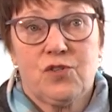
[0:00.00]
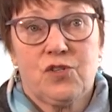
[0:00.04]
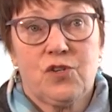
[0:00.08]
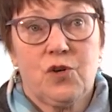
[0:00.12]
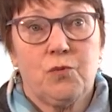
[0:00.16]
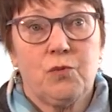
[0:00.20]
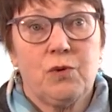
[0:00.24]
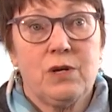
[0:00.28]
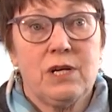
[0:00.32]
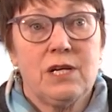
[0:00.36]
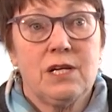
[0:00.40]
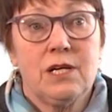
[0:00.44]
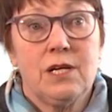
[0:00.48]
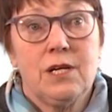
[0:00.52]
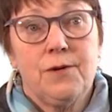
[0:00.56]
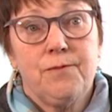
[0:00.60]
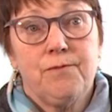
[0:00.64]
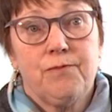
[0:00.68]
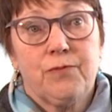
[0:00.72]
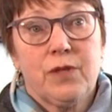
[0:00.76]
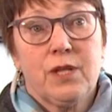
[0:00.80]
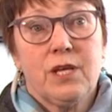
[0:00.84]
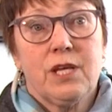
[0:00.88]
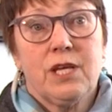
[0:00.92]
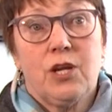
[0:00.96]
So we,
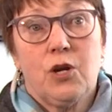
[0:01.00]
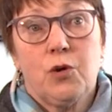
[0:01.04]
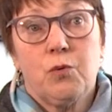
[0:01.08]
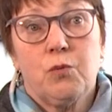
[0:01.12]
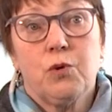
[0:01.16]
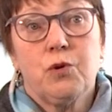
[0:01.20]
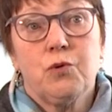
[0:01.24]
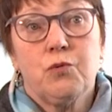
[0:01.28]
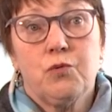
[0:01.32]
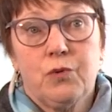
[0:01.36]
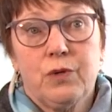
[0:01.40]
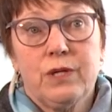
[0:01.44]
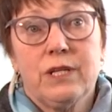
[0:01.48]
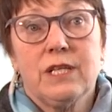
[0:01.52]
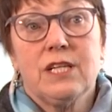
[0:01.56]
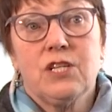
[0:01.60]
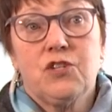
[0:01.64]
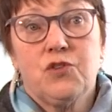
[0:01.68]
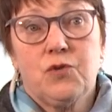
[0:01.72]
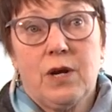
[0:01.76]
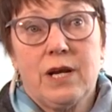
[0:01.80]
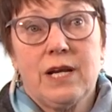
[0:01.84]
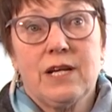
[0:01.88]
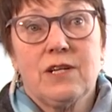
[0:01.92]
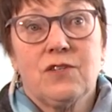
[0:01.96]
you know, we're really
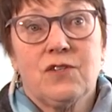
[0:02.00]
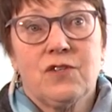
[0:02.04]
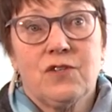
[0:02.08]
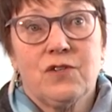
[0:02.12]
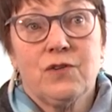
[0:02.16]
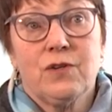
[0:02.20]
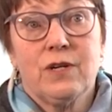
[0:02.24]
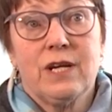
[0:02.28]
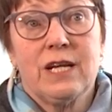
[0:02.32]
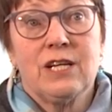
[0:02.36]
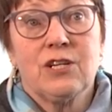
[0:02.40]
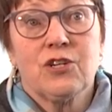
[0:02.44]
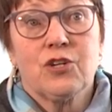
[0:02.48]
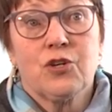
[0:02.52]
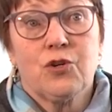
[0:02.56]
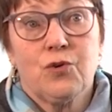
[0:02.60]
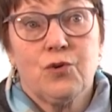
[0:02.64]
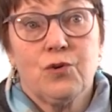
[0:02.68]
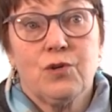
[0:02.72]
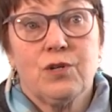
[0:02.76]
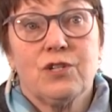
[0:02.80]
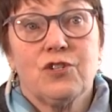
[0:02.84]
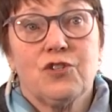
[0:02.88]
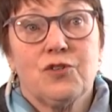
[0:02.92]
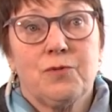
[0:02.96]
trying to
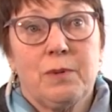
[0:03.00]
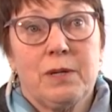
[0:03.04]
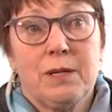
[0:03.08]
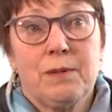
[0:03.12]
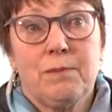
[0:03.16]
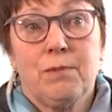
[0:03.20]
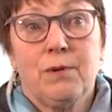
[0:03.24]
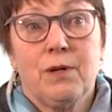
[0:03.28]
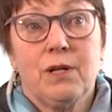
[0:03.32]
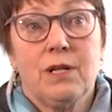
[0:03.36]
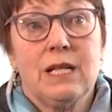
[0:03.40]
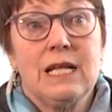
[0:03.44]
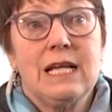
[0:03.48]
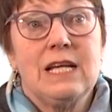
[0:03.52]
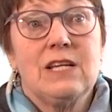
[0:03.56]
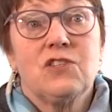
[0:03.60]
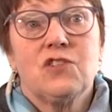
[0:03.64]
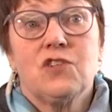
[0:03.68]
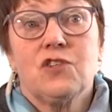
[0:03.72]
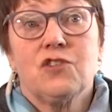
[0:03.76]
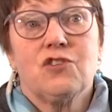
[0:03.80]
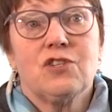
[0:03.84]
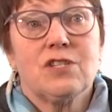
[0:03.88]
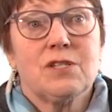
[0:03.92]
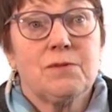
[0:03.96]
encourage people
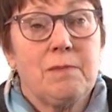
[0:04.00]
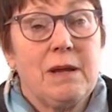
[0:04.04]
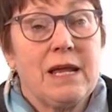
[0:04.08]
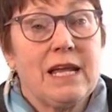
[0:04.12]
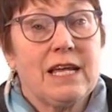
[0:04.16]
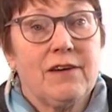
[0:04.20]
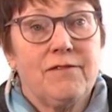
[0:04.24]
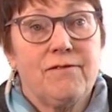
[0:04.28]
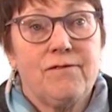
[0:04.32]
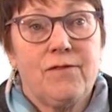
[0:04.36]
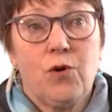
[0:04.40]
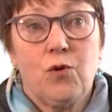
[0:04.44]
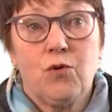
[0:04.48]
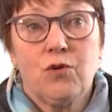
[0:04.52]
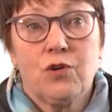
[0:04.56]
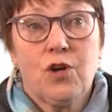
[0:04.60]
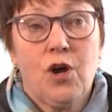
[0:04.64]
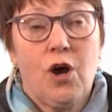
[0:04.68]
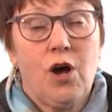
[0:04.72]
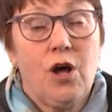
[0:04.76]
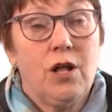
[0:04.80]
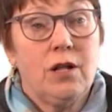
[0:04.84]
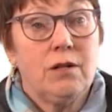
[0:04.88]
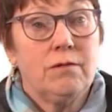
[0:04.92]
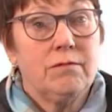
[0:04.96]
to just make a phone
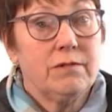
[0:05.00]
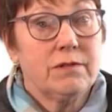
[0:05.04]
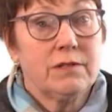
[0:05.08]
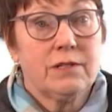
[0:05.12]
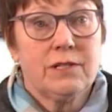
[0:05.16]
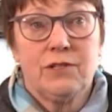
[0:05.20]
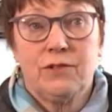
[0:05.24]
call.